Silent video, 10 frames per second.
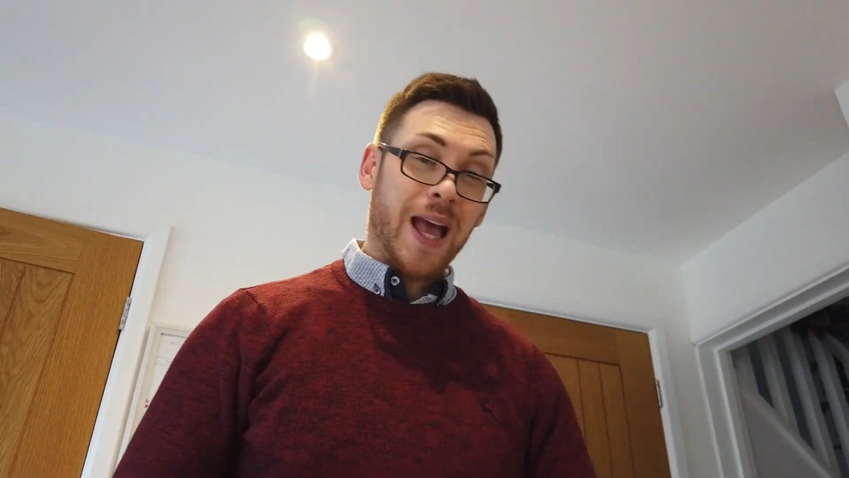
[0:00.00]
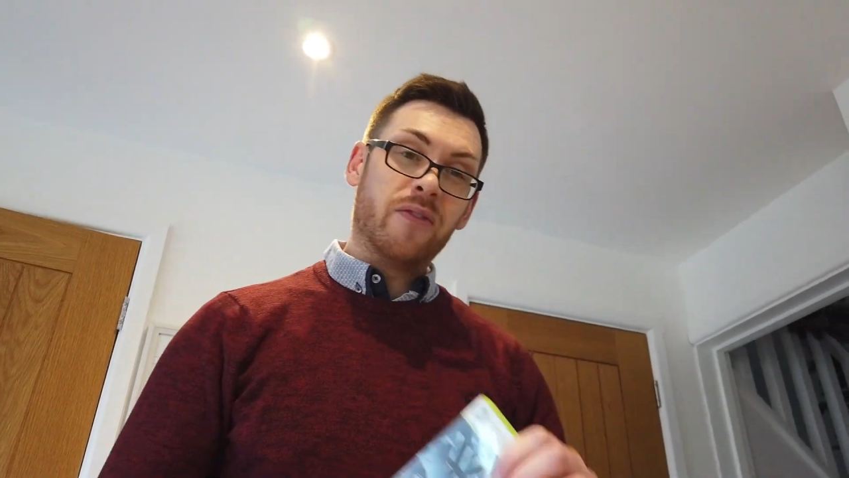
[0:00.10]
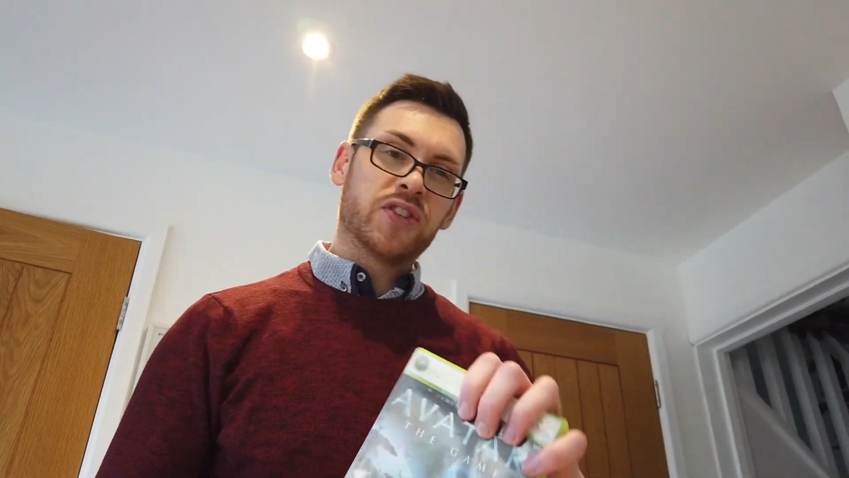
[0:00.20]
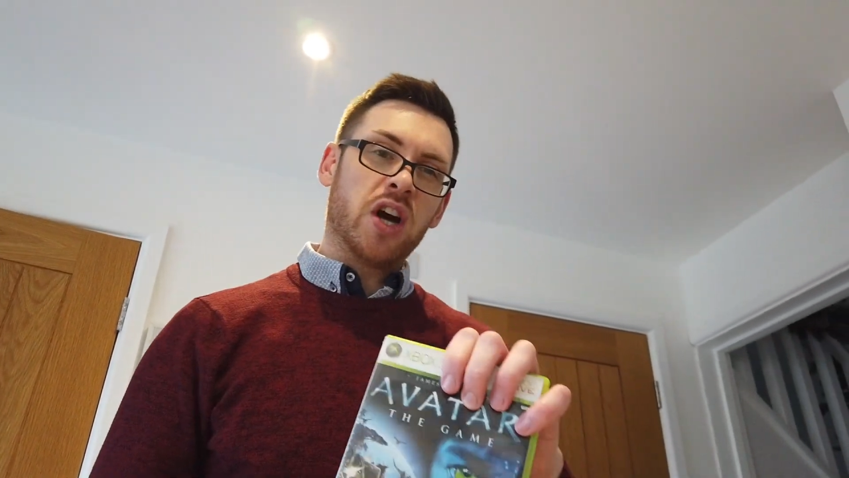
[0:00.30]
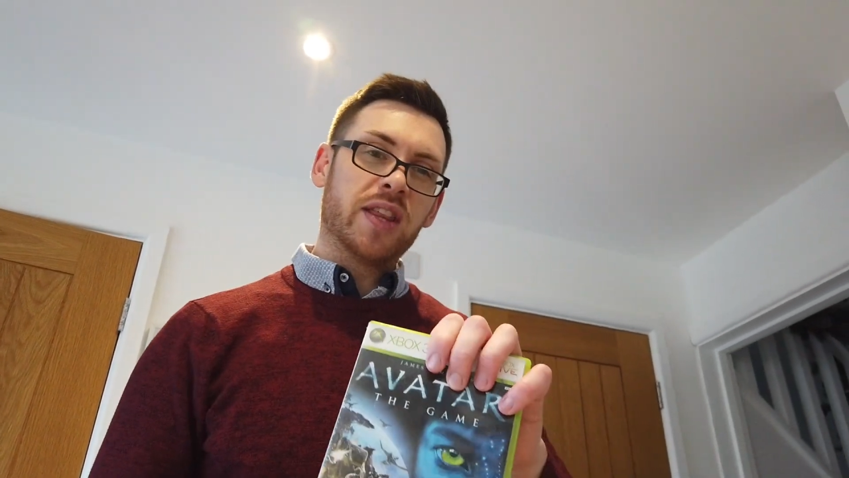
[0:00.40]

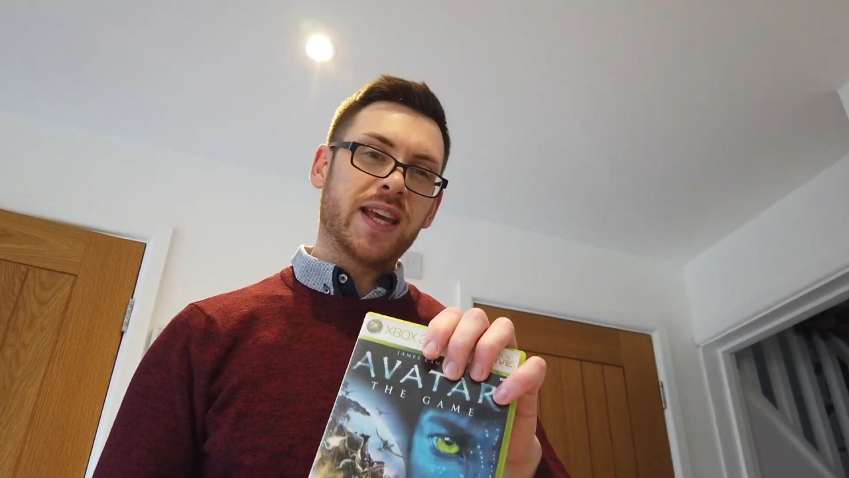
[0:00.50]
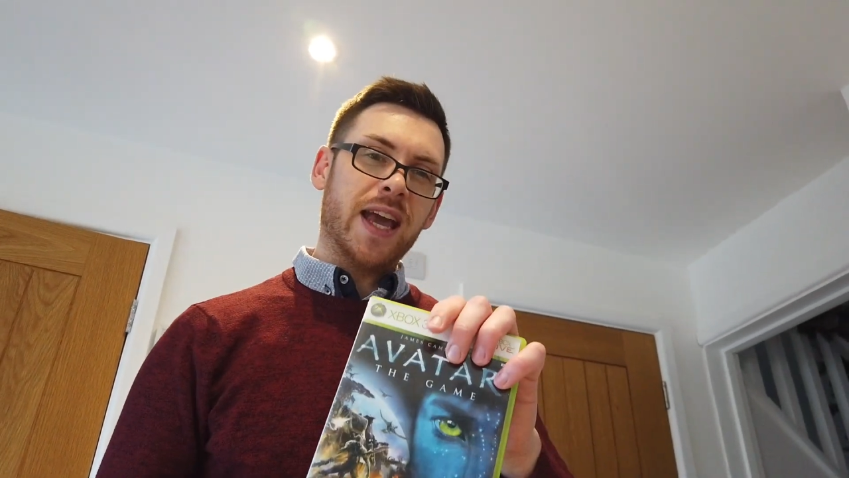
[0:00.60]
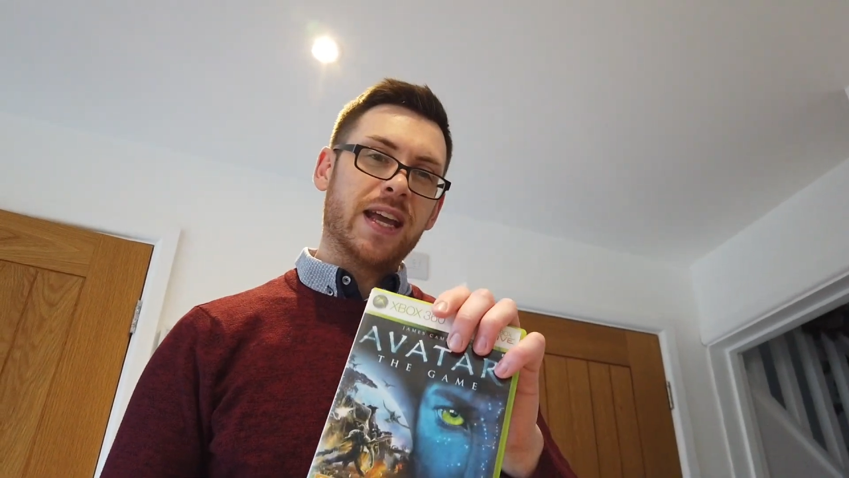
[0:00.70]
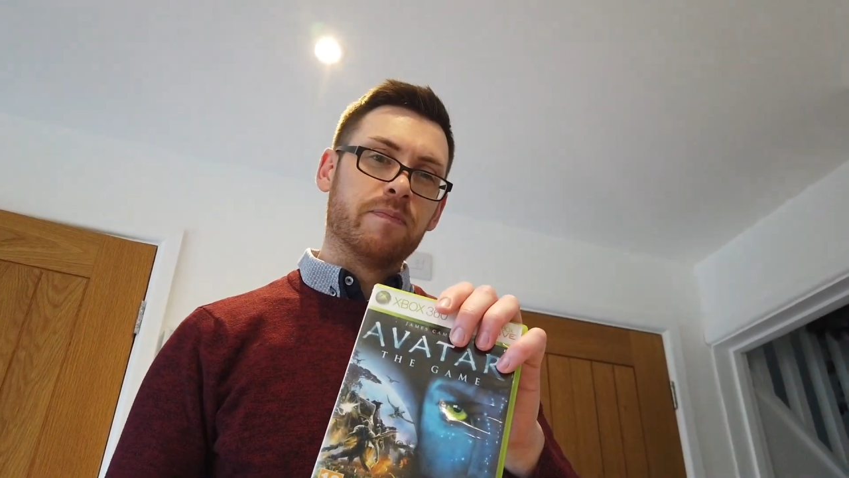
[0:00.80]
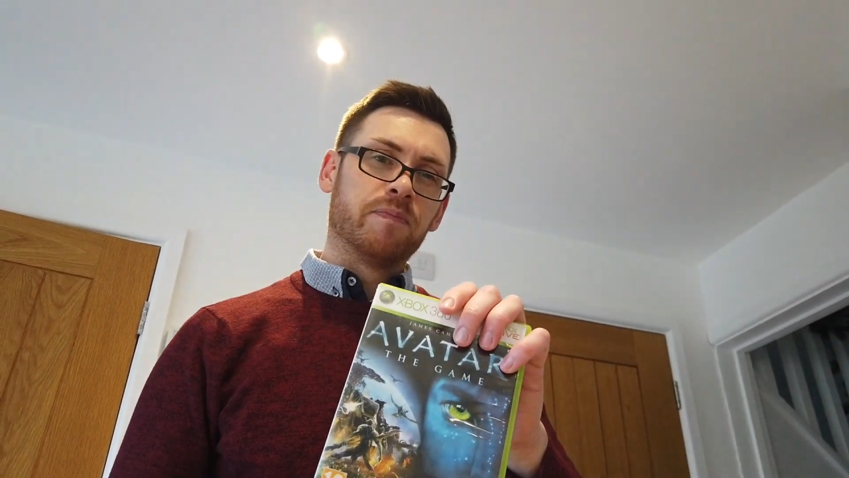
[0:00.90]
Avatar the
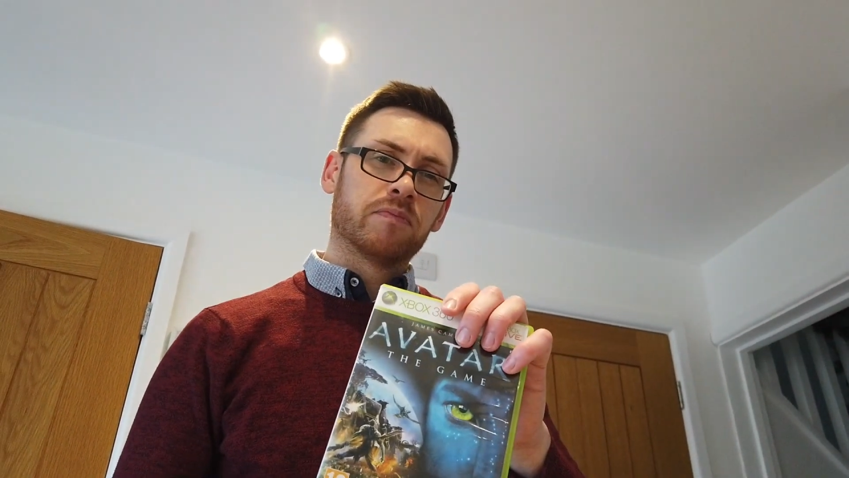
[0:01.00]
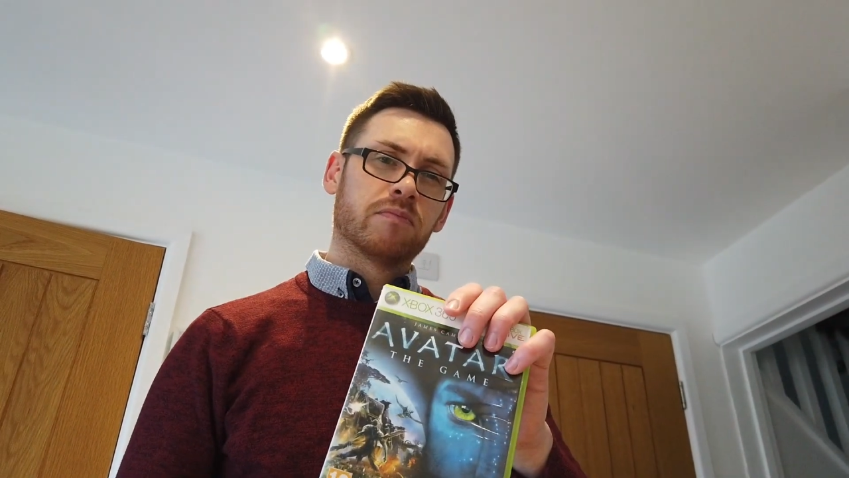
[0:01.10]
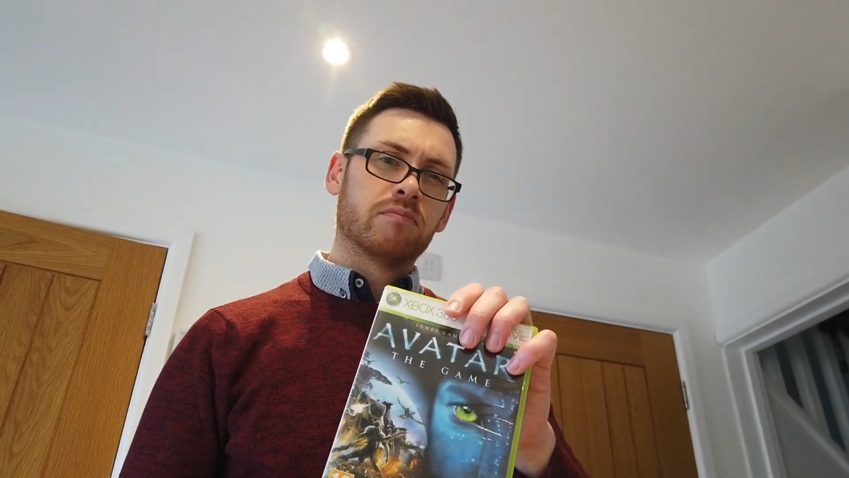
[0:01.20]
game?